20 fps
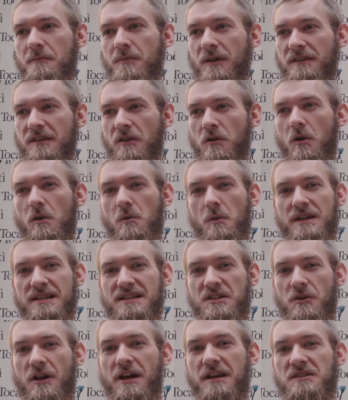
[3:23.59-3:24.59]
but they're
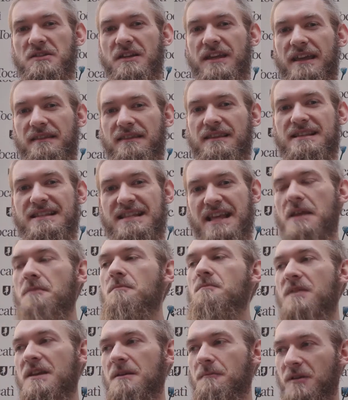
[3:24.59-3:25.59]
always trying to get the
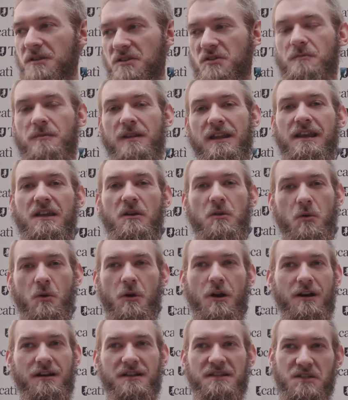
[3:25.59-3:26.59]
same people to play who
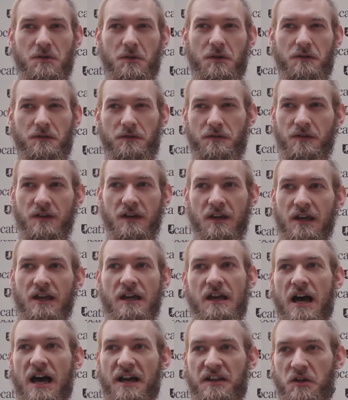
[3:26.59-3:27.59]
are
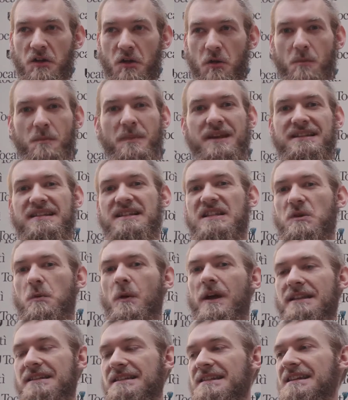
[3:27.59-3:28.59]

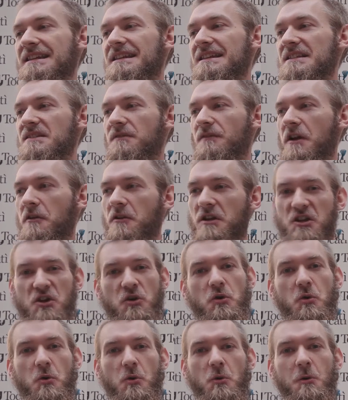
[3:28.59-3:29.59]
mid-20s, very
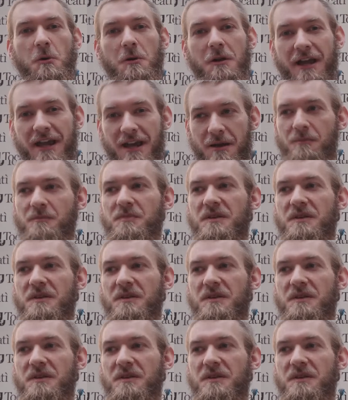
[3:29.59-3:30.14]
cool, hip,